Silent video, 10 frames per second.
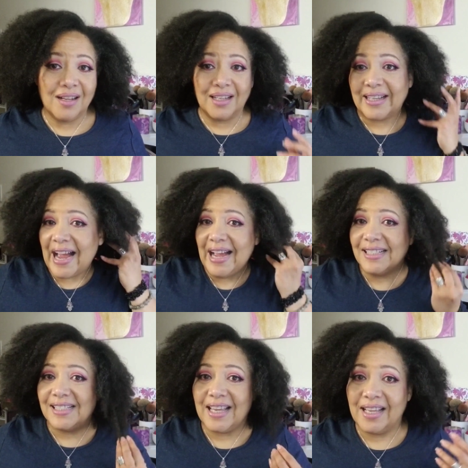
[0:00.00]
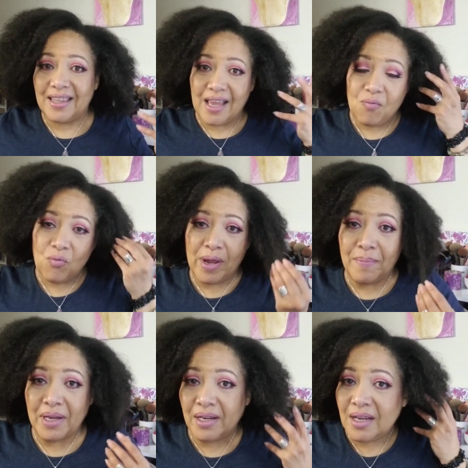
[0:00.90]
a guy said that
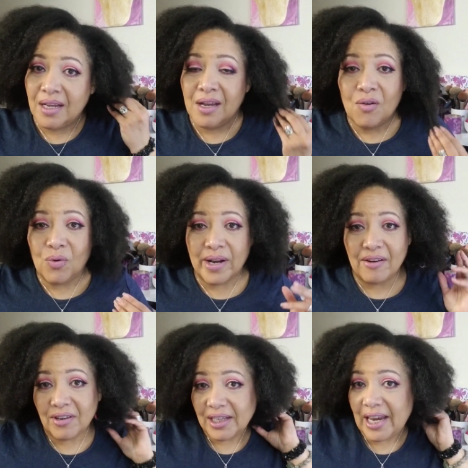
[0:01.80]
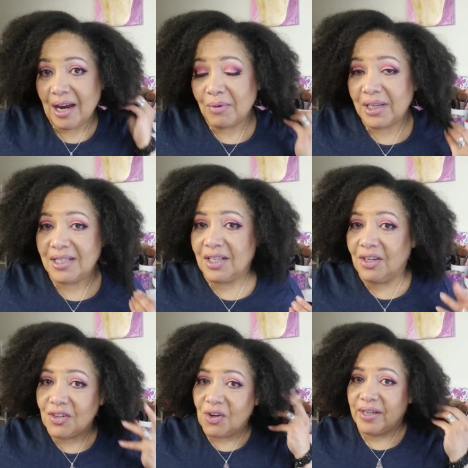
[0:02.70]
women, whenever a camera gets
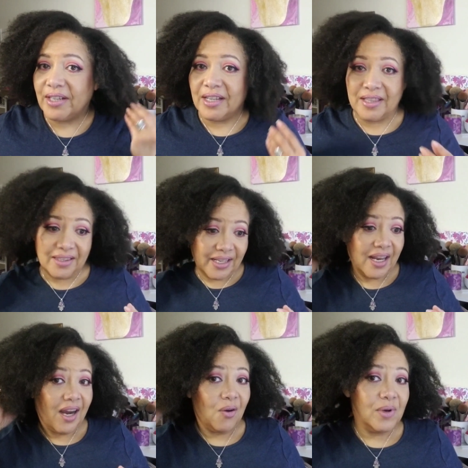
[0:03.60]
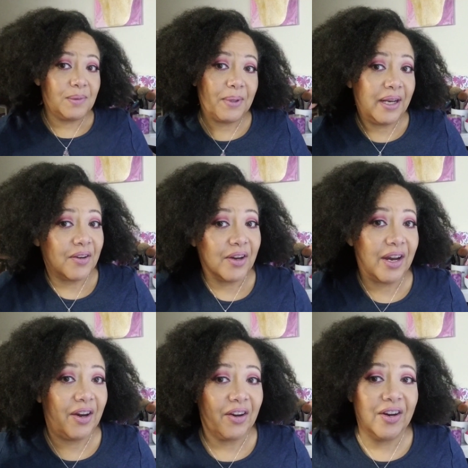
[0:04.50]
turned on, they always play in their
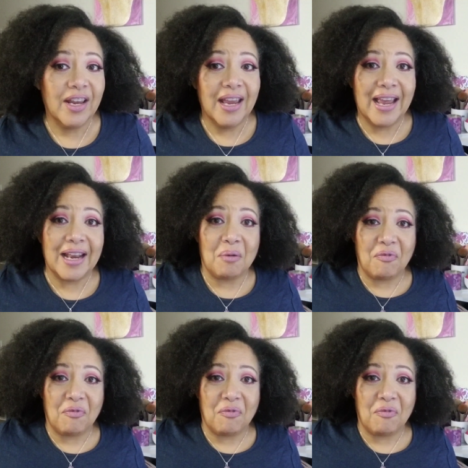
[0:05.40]
hair. And I'm